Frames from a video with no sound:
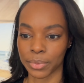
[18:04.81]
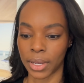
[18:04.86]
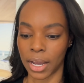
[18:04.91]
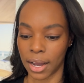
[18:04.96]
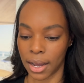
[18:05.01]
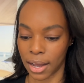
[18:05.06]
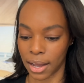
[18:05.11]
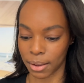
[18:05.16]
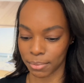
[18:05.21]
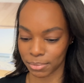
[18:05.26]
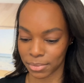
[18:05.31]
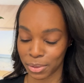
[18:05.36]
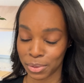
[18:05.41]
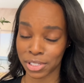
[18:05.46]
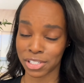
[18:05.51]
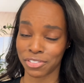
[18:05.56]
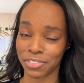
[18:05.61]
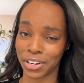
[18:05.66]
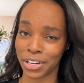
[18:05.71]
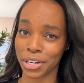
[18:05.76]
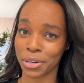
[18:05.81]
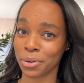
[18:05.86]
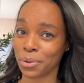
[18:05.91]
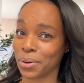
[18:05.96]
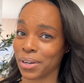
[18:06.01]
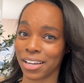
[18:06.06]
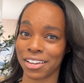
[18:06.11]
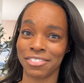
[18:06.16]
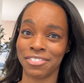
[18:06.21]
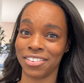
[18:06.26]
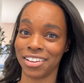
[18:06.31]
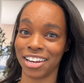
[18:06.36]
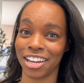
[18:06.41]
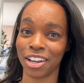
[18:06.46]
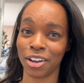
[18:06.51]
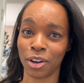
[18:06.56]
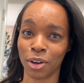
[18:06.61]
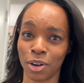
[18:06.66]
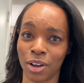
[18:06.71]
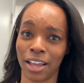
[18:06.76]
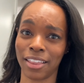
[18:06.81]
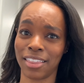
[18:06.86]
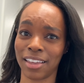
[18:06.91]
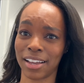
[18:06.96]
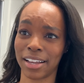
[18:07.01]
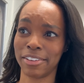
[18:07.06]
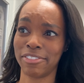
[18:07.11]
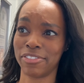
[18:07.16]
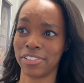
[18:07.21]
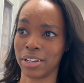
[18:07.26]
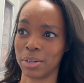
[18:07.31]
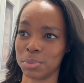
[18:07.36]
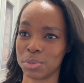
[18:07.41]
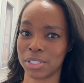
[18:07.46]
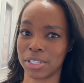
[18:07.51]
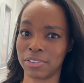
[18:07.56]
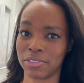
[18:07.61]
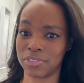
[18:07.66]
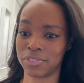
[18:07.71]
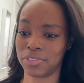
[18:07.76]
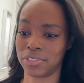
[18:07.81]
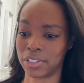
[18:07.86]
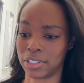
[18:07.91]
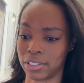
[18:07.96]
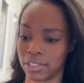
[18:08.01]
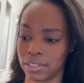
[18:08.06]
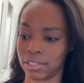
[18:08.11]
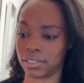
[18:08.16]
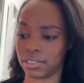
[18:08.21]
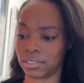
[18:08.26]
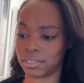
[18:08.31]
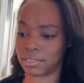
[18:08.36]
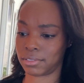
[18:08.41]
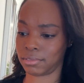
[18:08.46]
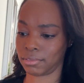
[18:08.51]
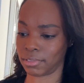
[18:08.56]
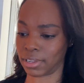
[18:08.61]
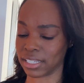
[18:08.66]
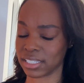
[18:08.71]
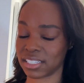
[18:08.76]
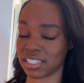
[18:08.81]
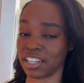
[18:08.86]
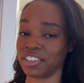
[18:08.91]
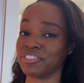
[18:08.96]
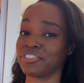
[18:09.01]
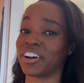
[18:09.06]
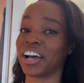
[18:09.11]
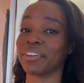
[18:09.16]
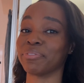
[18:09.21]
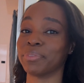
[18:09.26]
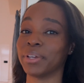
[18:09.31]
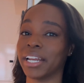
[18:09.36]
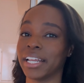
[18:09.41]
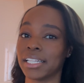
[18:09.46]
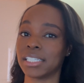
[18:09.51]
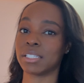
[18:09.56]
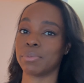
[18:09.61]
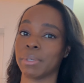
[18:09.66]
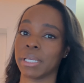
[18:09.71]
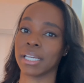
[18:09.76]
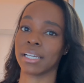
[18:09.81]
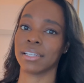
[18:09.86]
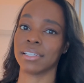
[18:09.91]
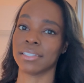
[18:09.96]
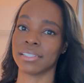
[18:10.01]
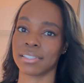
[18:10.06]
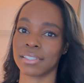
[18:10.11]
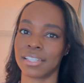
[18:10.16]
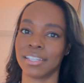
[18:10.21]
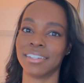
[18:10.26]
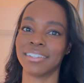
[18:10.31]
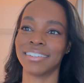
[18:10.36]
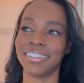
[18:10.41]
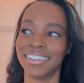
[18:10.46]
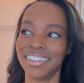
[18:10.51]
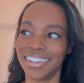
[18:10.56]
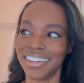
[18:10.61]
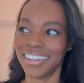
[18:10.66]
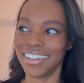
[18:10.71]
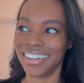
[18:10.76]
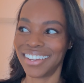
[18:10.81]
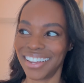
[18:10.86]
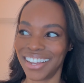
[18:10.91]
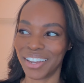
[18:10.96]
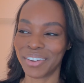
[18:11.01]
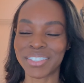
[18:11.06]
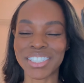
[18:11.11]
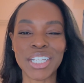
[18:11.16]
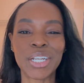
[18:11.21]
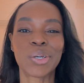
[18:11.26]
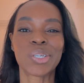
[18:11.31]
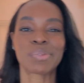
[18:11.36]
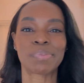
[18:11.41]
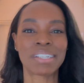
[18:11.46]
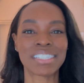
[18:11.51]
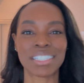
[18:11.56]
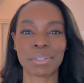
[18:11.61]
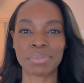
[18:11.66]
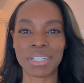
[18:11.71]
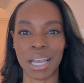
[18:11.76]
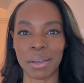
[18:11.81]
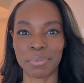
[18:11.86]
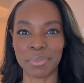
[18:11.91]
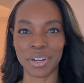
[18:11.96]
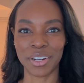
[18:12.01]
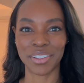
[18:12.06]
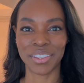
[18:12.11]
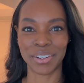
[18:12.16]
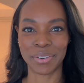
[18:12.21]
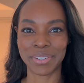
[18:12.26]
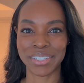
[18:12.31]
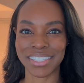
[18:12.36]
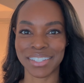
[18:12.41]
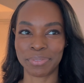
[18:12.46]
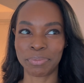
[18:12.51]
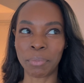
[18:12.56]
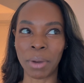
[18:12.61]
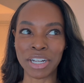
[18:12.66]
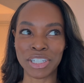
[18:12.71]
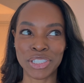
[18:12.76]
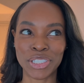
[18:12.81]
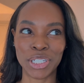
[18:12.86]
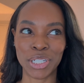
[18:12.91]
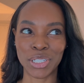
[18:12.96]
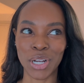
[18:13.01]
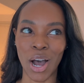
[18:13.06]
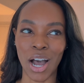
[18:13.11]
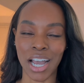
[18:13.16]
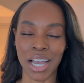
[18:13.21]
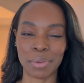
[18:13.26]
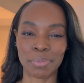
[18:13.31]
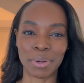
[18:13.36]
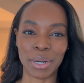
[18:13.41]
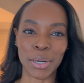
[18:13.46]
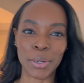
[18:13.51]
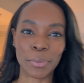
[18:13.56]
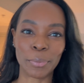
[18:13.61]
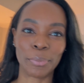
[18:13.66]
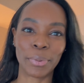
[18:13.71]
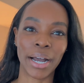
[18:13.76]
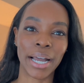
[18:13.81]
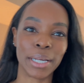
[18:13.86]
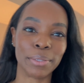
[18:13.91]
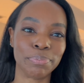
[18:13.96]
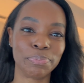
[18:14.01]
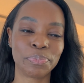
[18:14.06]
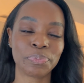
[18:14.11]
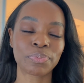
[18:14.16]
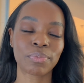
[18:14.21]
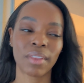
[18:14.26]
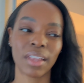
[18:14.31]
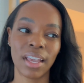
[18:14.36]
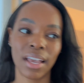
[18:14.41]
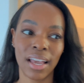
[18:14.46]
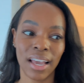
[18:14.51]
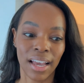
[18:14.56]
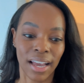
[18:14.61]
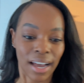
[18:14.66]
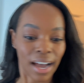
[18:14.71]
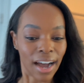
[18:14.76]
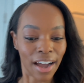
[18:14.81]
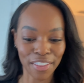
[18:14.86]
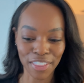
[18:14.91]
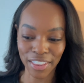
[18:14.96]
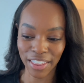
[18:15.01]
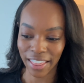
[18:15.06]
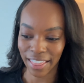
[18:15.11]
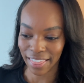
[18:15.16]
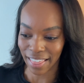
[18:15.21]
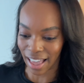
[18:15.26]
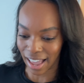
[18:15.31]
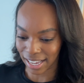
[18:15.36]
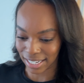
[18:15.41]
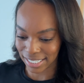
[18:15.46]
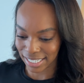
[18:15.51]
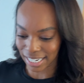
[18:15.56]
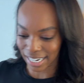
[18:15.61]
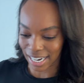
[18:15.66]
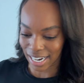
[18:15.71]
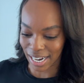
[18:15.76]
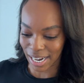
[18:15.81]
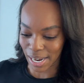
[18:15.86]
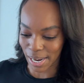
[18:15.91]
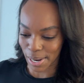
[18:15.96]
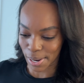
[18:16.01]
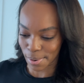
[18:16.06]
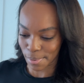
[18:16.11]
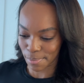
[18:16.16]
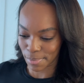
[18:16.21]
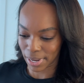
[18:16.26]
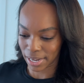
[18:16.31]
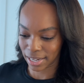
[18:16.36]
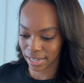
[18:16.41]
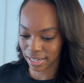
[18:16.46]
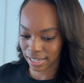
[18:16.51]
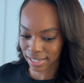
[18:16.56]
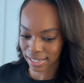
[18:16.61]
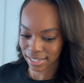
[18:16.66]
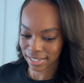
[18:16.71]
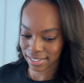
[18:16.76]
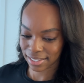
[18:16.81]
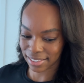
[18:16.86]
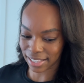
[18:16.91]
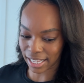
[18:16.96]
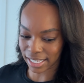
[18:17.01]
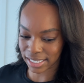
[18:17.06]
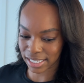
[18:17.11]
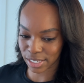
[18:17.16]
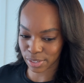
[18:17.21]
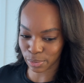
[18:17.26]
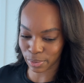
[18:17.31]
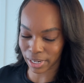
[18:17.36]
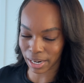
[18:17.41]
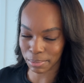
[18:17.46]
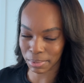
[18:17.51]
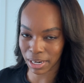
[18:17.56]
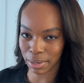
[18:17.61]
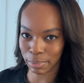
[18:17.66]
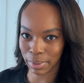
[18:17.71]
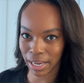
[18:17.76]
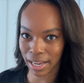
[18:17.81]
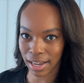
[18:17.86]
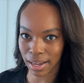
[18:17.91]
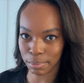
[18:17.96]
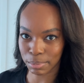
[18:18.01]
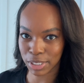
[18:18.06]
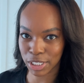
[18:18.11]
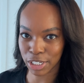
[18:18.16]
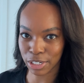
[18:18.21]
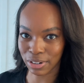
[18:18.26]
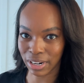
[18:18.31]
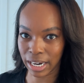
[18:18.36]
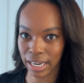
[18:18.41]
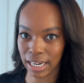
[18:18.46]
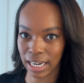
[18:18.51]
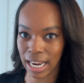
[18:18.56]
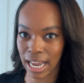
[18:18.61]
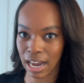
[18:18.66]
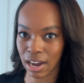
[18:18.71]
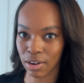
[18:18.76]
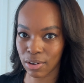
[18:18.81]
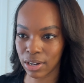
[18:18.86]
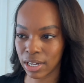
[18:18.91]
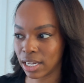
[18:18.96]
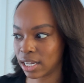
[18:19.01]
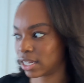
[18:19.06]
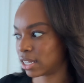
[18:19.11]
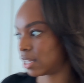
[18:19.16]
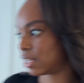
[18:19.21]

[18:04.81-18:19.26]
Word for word: Um, it was a very quick video. I think I filmed it for less than five minutes because it was a no spend September. There wasn't much to talk about, but other than that, um, that's what I'm going to be up to right now.